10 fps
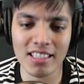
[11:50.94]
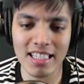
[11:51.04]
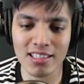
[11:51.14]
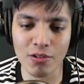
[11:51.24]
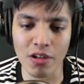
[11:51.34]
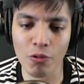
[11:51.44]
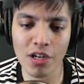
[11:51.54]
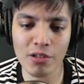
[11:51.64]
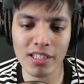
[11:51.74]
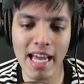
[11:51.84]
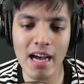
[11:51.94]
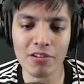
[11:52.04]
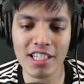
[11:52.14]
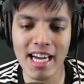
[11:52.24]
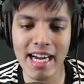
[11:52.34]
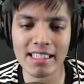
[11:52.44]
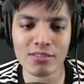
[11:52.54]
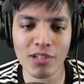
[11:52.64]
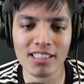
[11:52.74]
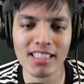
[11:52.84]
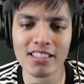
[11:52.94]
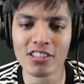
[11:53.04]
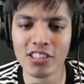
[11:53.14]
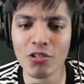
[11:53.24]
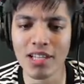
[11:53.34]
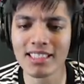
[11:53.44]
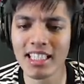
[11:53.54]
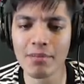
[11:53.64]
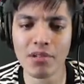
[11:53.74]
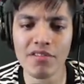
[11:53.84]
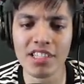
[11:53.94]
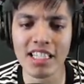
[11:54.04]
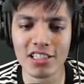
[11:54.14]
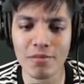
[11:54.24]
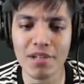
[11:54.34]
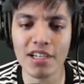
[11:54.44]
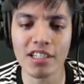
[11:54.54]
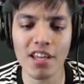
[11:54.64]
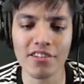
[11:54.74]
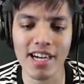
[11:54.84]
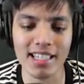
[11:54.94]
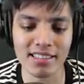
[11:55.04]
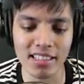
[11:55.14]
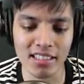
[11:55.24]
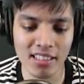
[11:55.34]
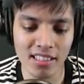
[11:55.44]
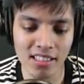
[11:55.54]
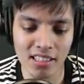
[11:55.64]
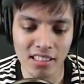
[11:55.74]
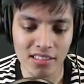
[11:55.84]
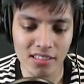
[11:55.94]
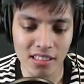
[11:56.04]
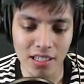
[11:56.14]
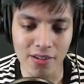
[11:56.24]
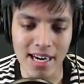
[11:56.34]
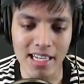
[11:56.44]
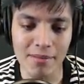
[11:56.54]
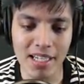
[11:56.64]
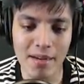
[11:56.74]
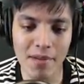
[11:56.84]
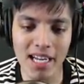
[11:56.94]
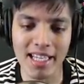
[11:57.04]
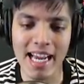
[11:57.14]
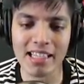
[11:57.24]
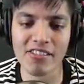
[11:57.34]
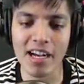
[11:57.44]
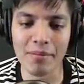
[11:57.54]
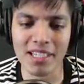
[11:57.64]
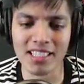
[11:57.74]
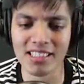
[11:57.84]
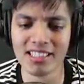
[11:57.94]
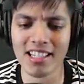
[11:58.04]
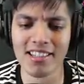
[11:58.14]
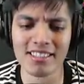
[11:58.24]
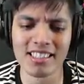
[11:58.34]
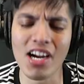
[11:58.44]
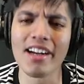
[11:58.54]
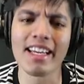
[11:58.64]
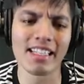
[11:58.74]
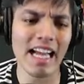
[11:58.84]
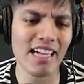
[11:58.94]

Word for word: Okay, so uh, what do now, you guys? What is there to do? Let's keep moving. There should be another exit. I love you. All right, let me get my candle out because it's a little dark